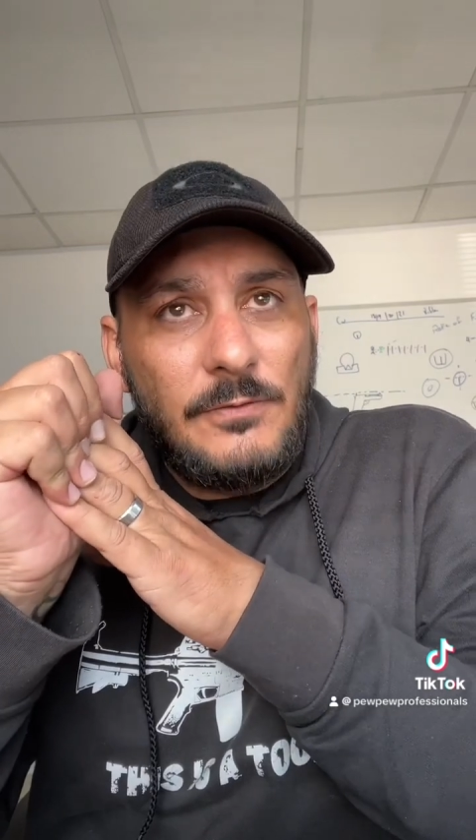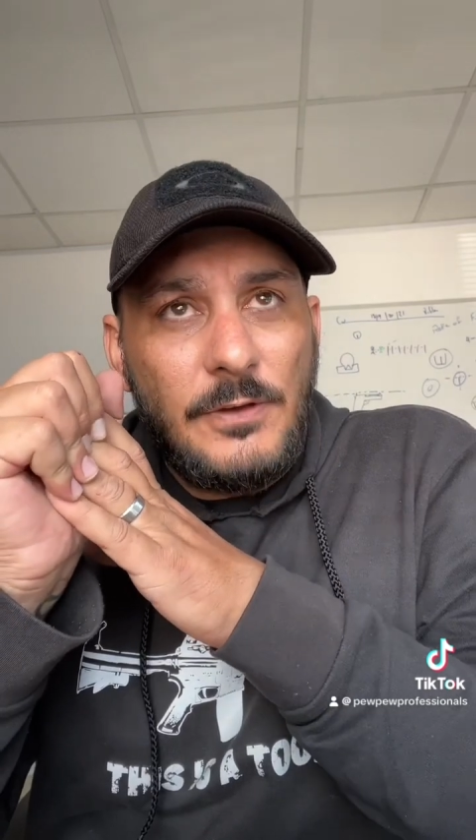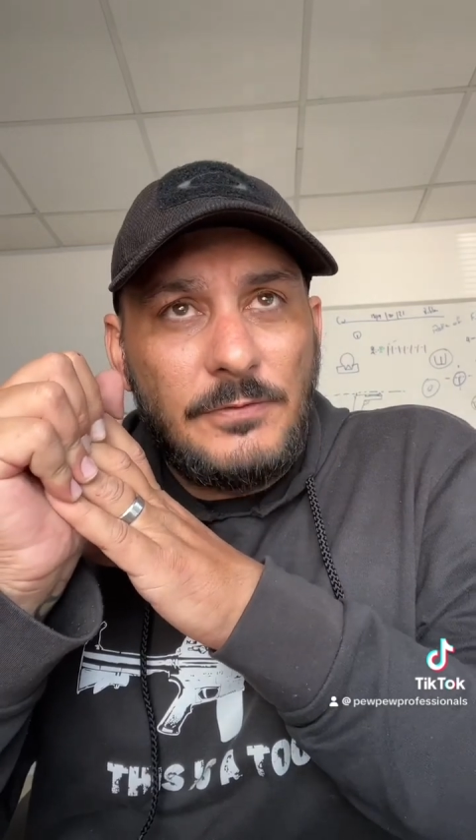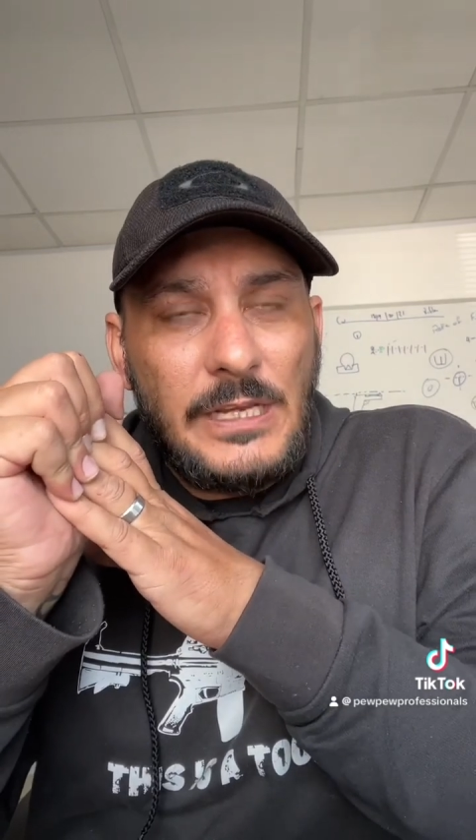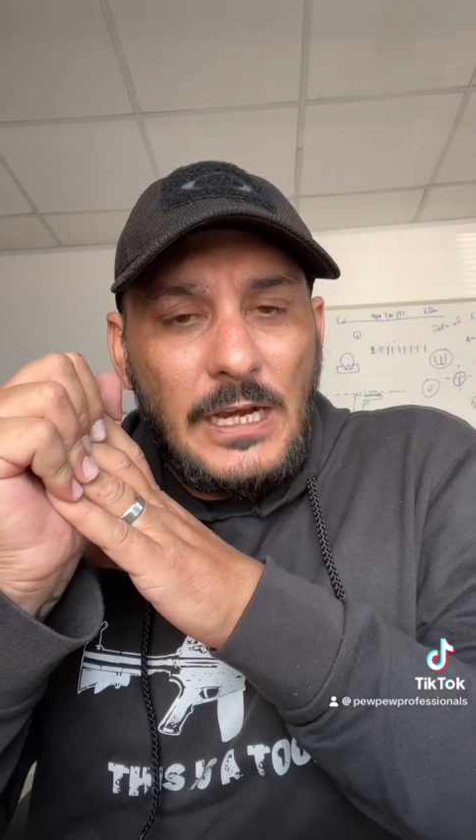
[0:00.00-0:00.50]

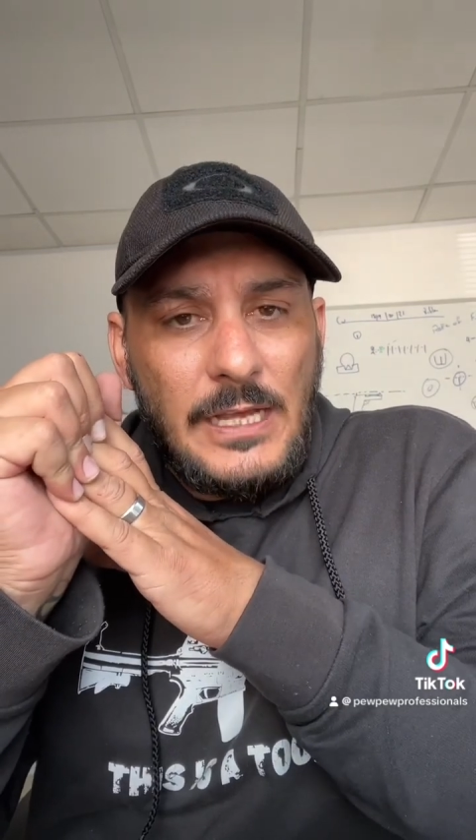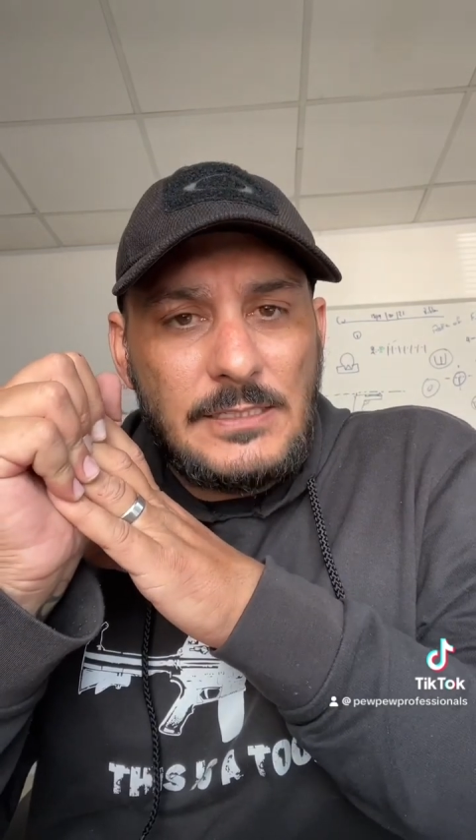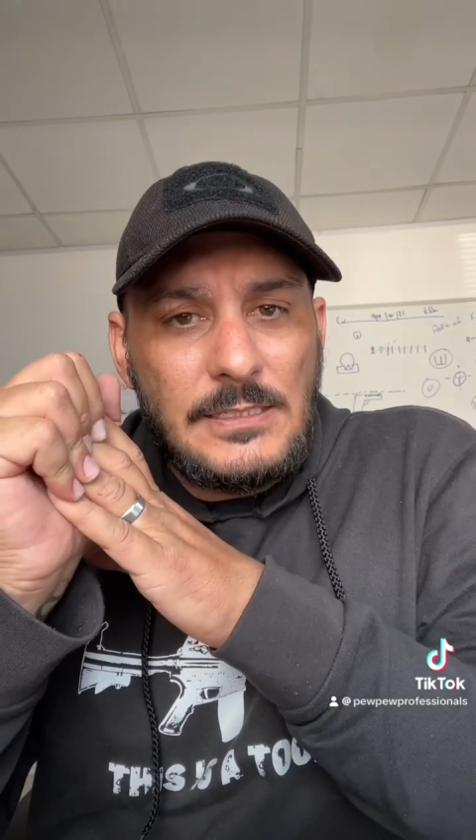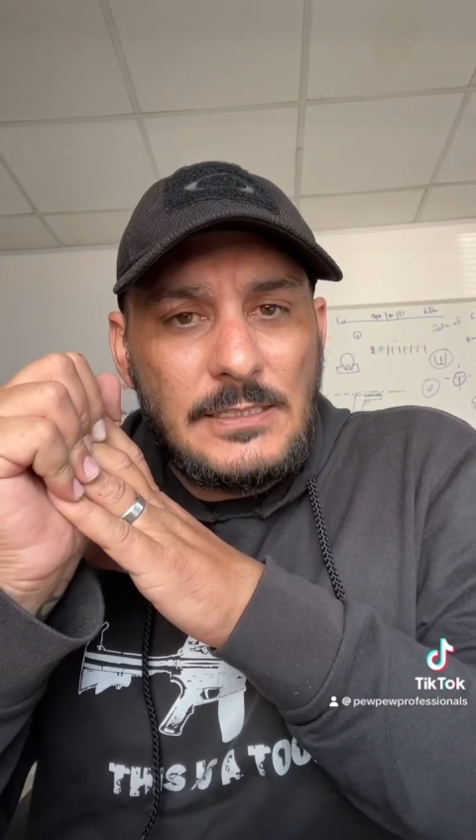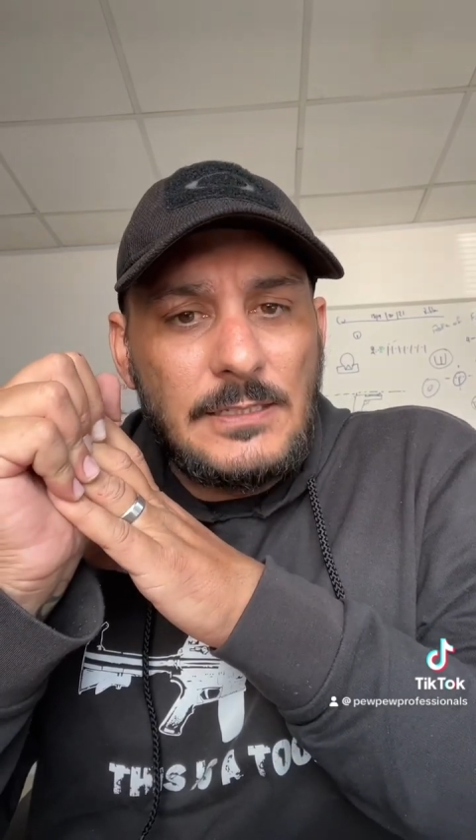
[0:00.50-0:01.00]
15
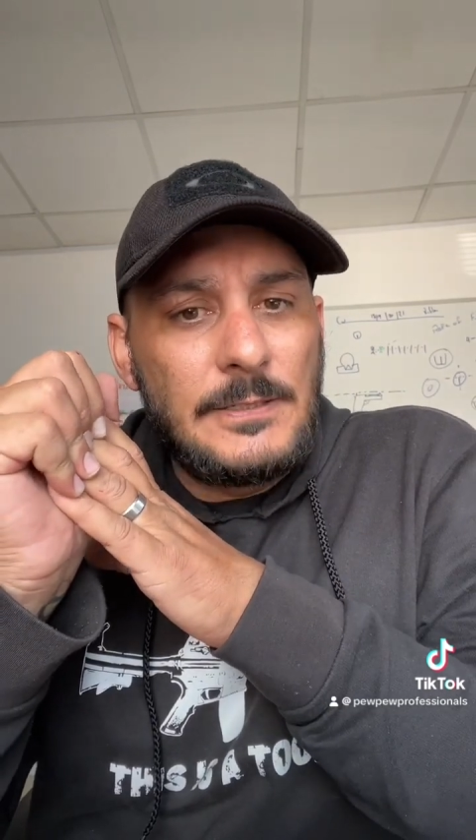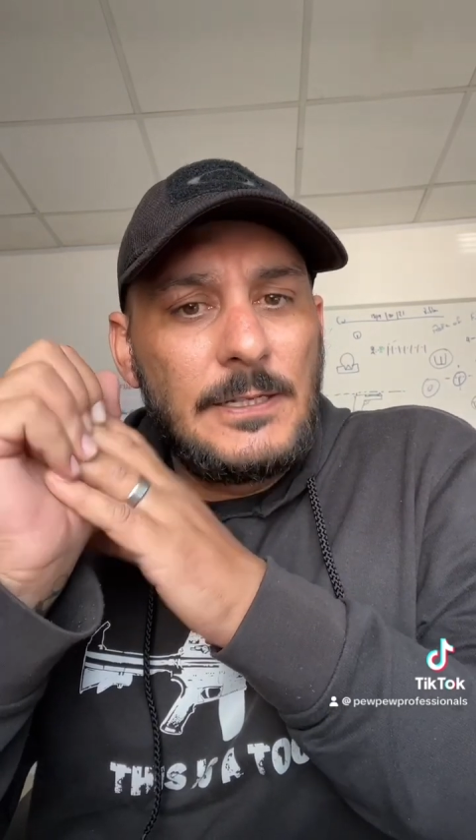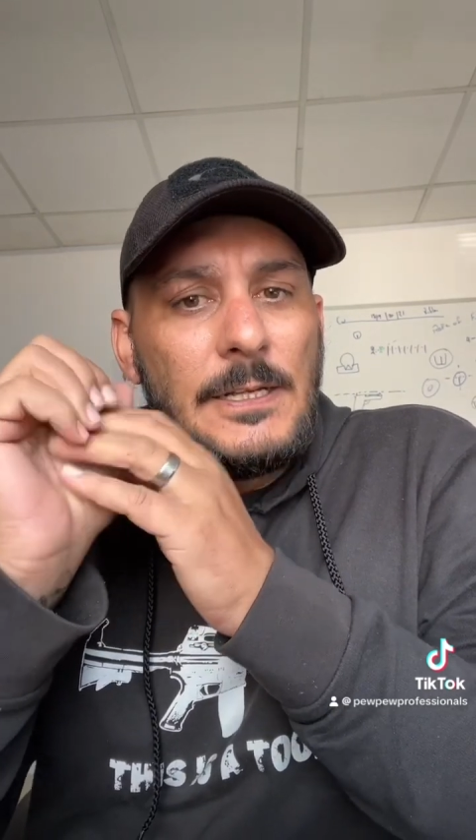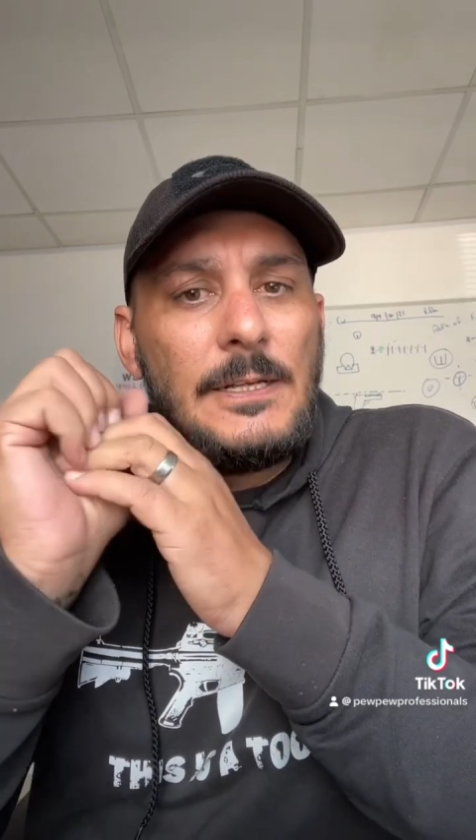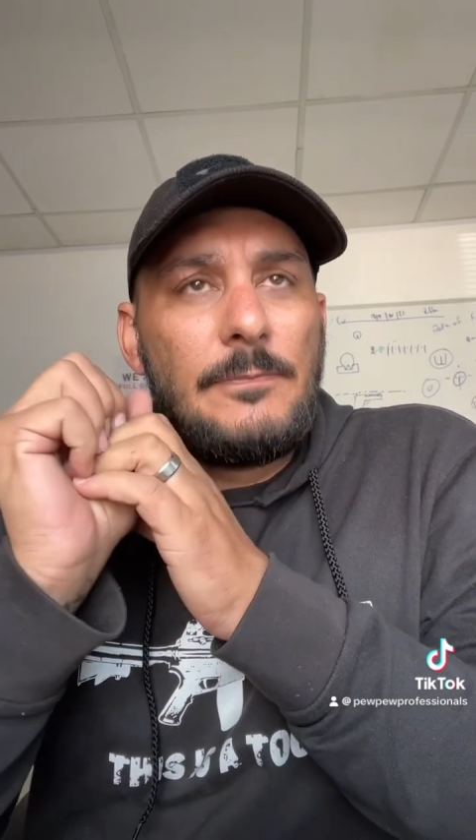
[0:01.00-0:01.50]
license,
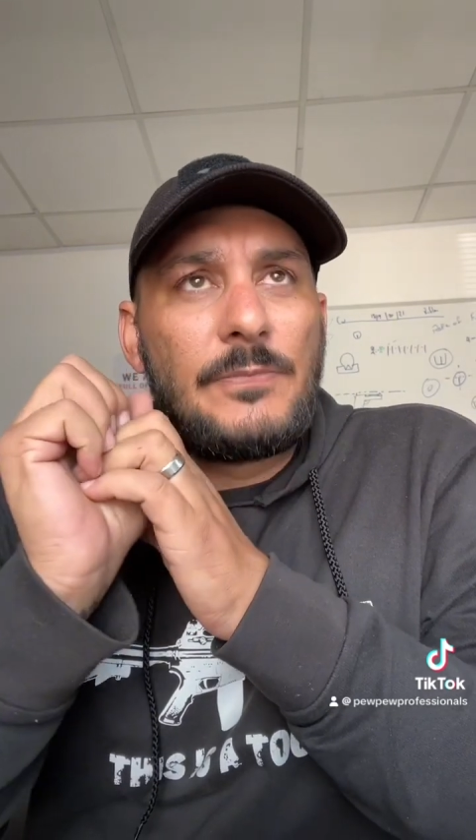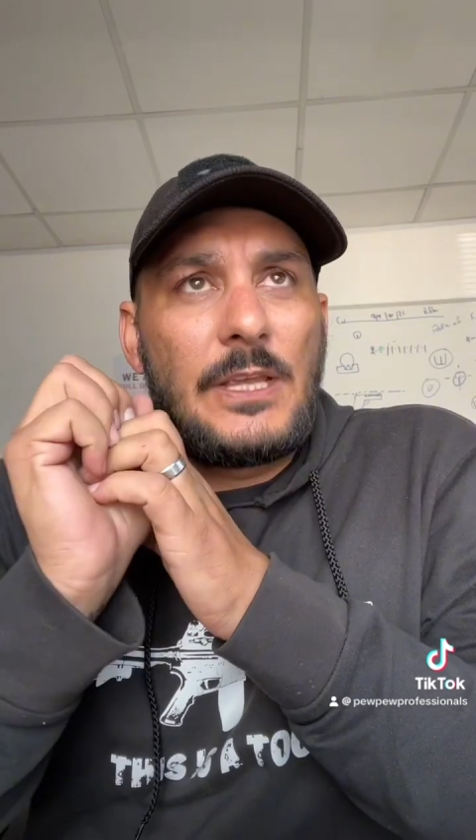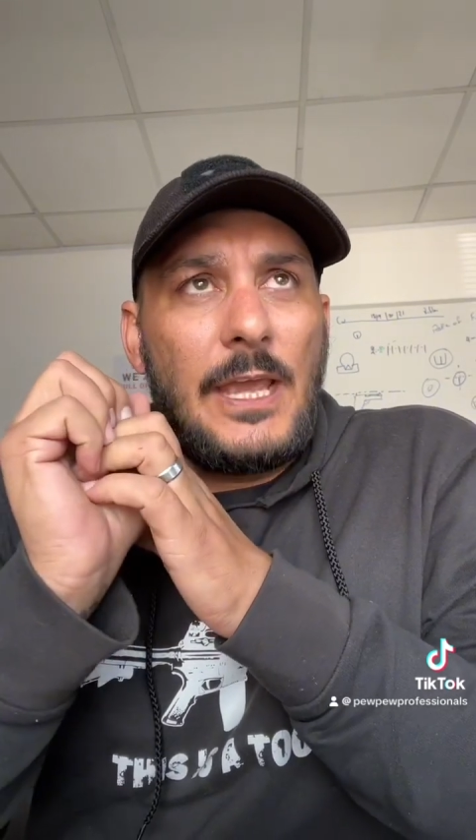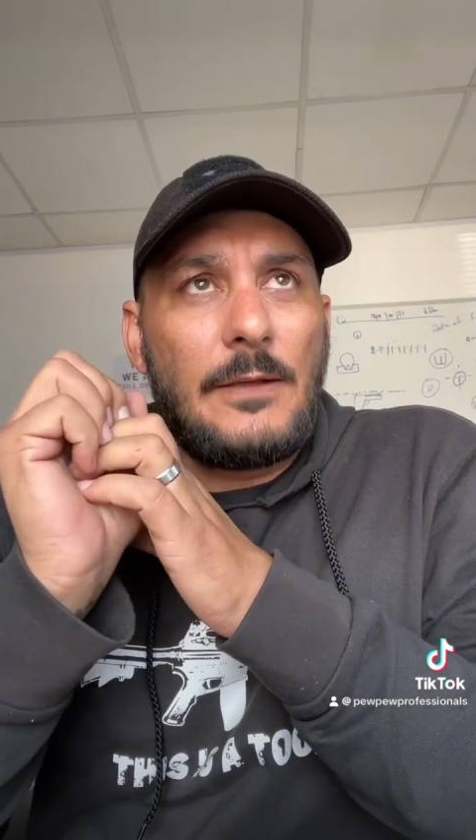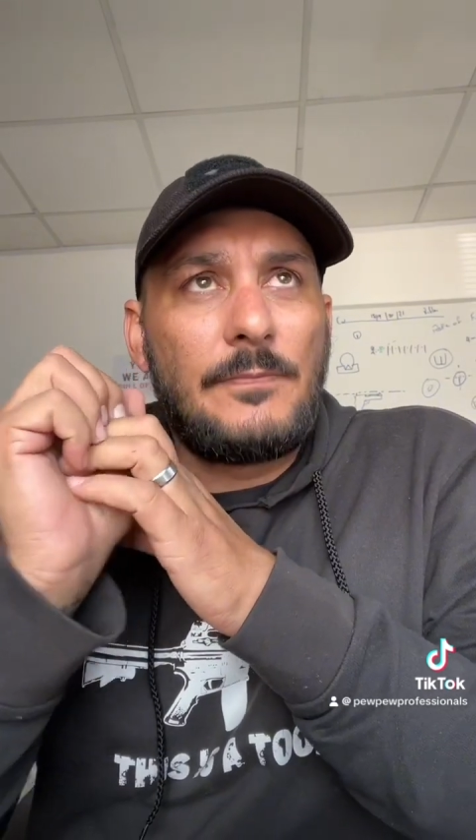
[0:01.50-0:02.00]

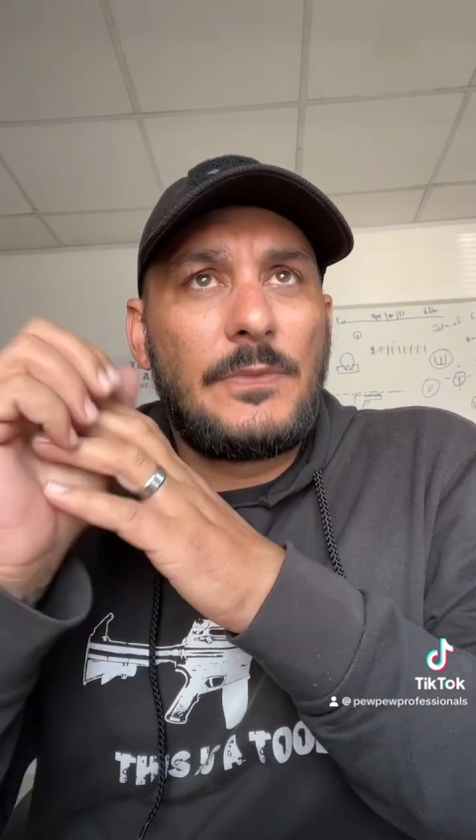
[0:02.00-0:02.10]
okay?